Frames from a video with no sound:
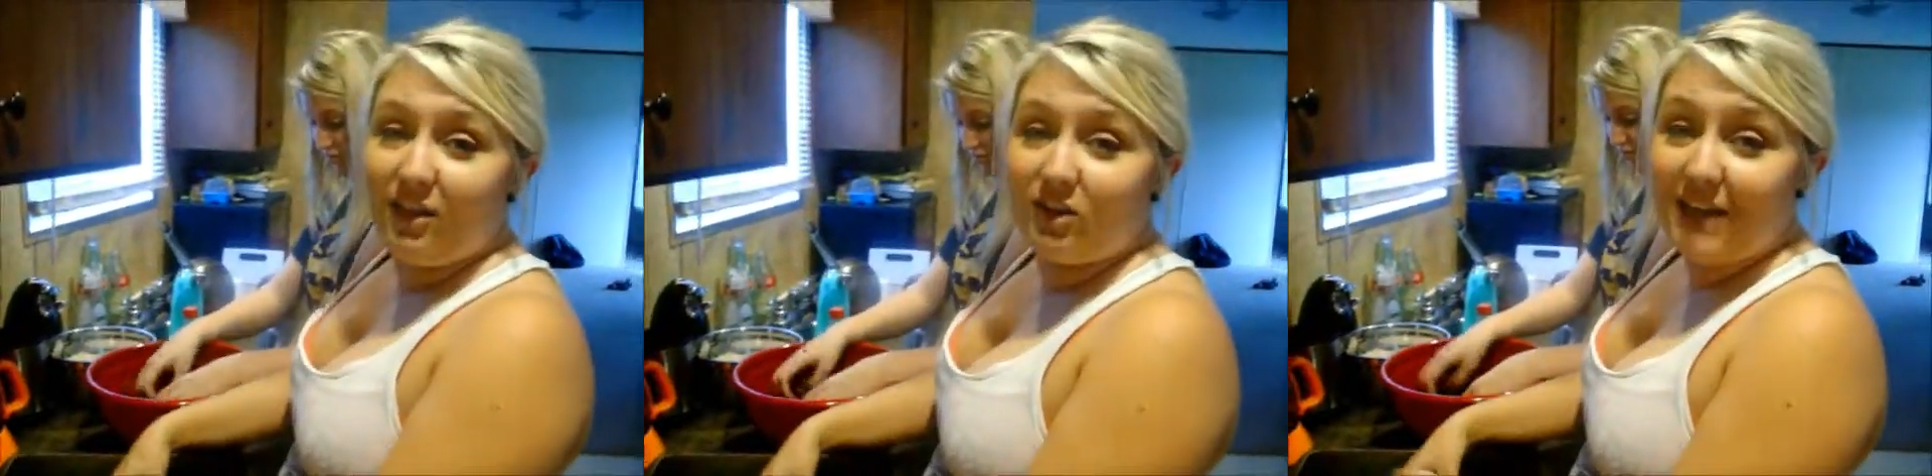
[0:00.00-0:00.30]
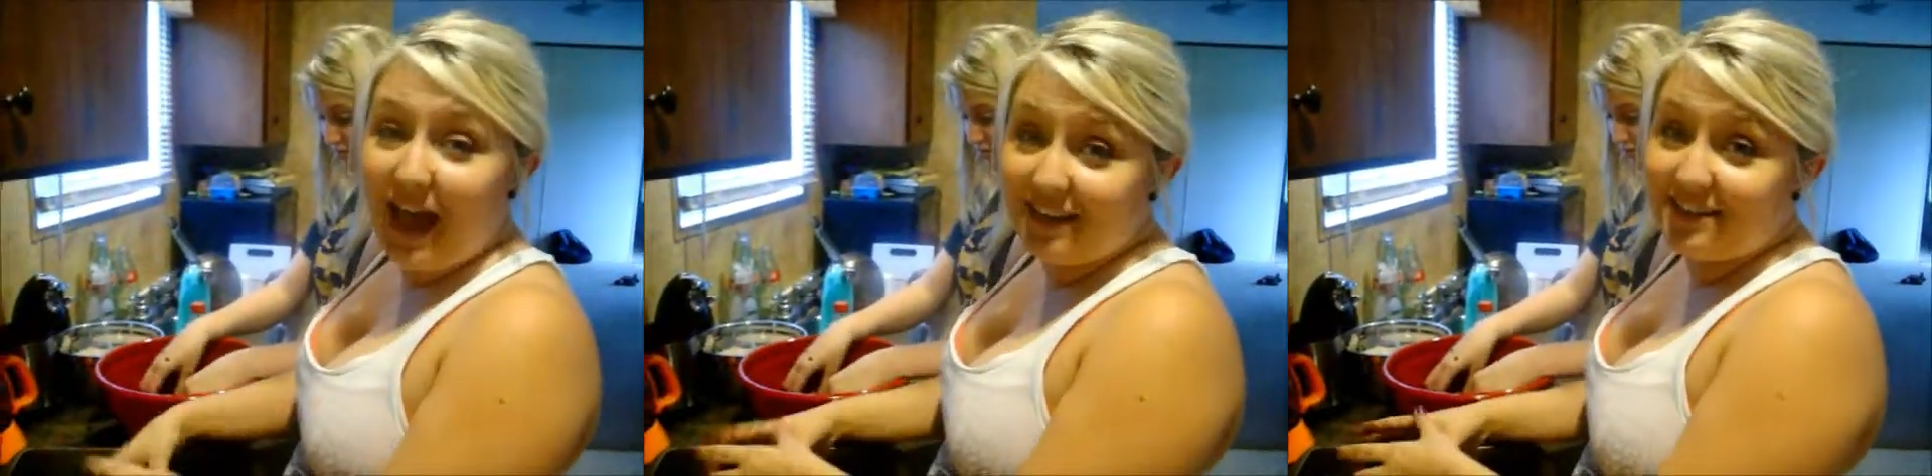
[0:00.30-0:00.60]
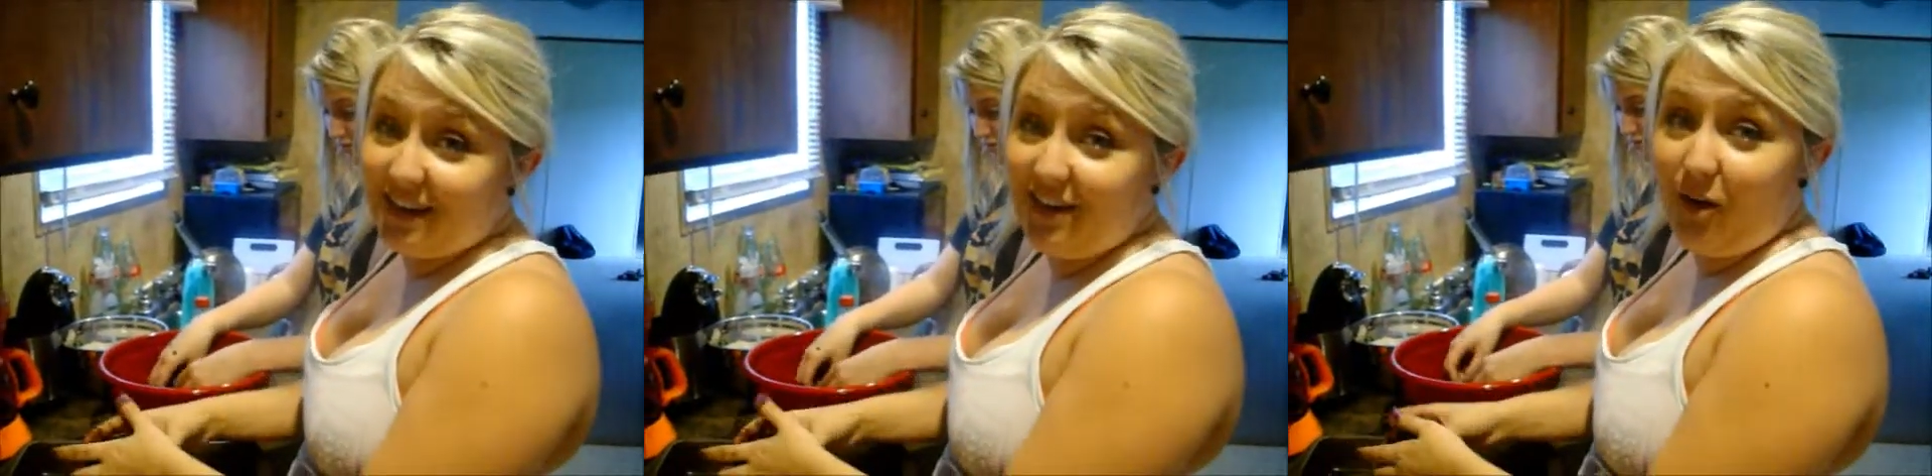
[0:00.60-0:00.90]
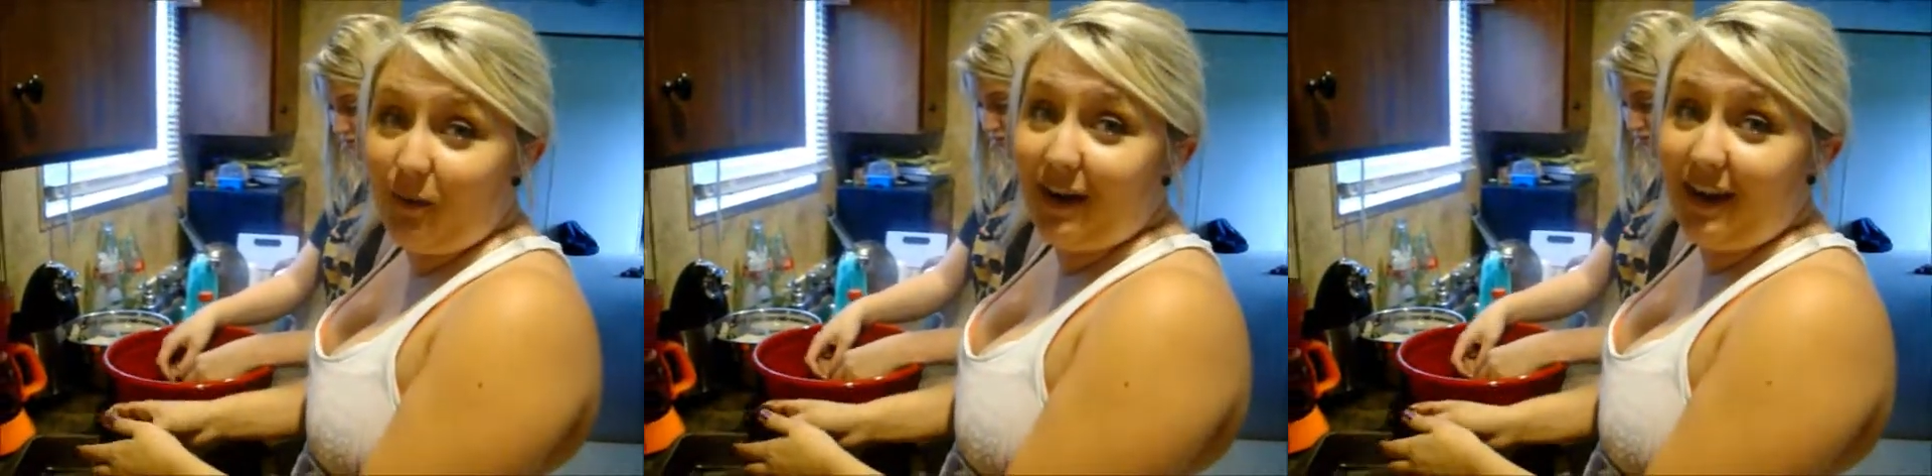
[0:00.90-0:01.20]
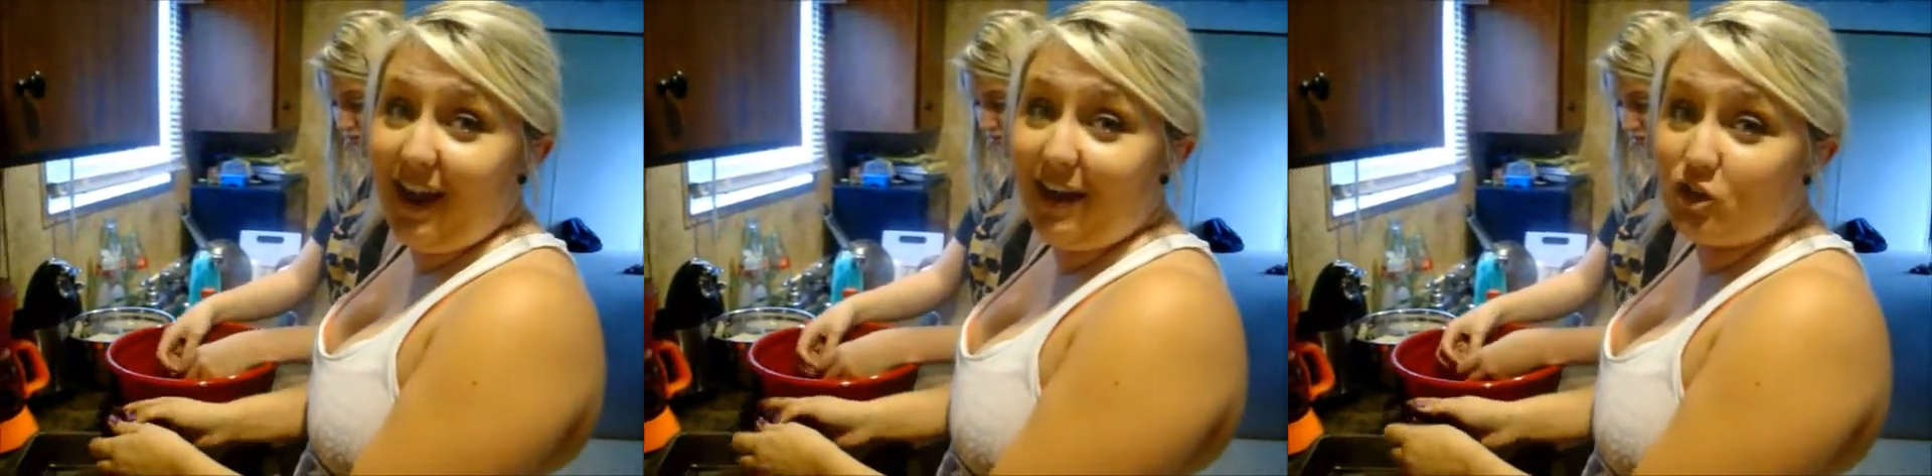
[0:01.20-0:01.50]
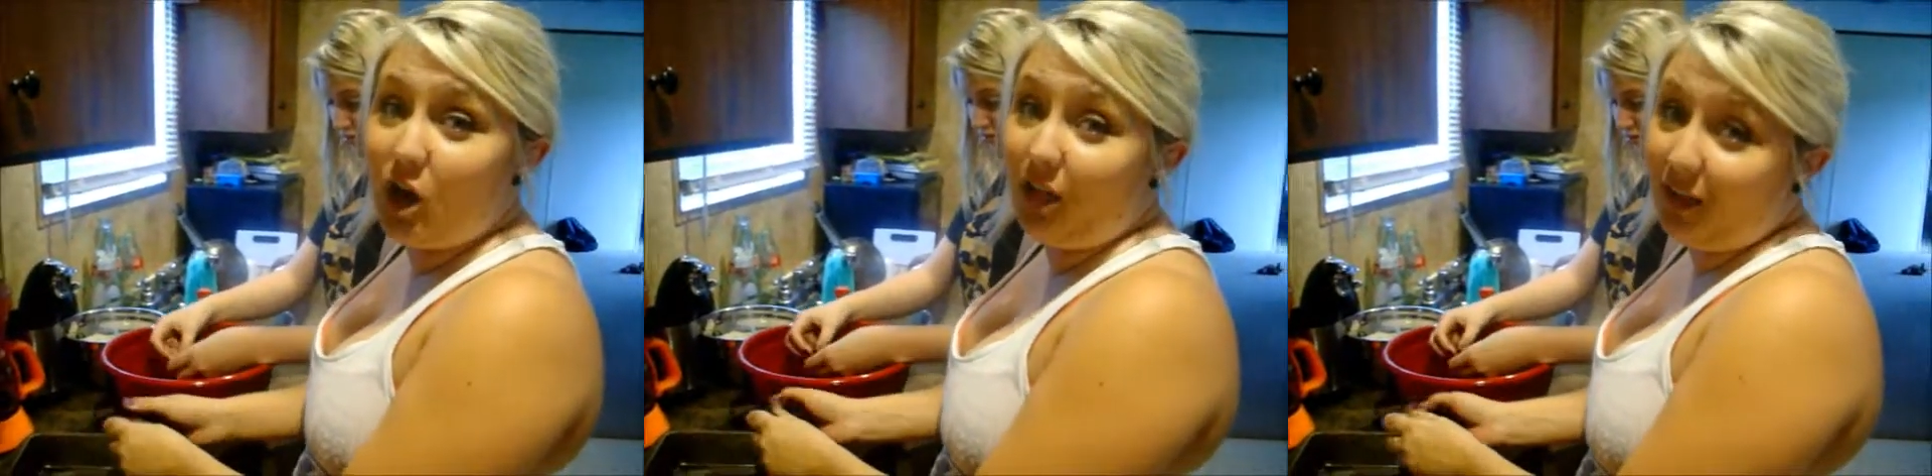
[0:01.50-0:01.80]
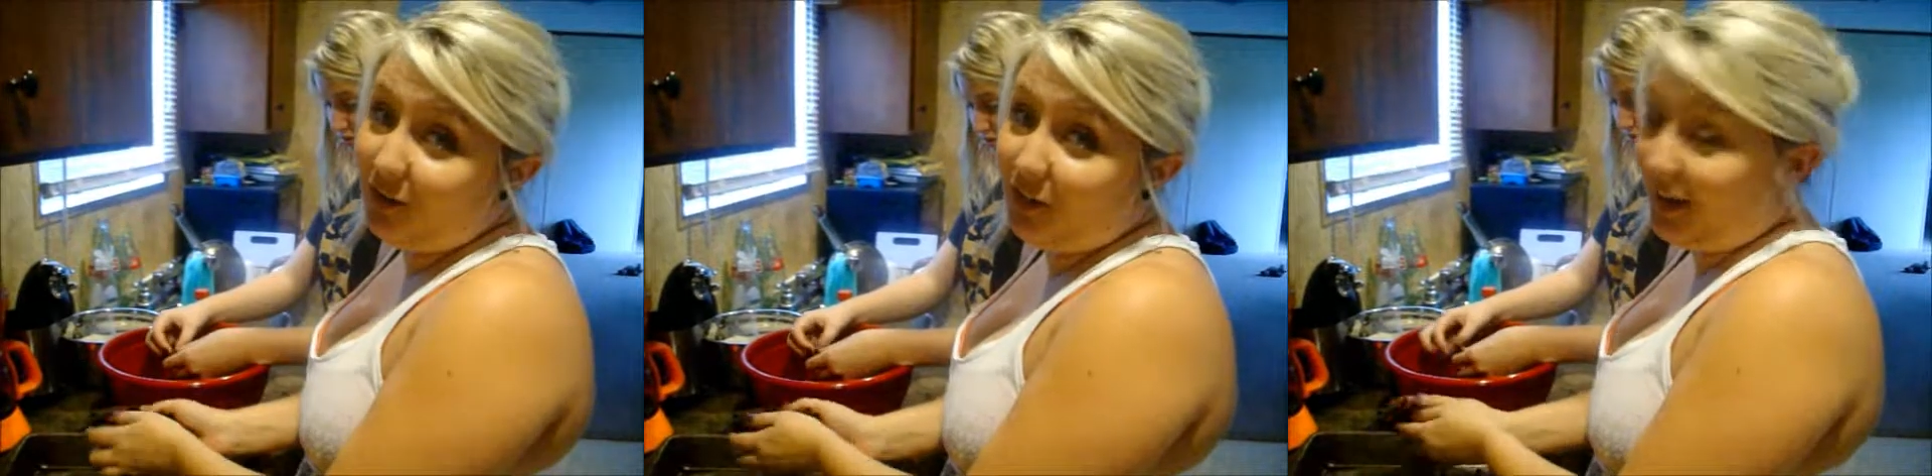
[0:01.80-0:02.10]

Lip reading: There's icing already and chocolate on the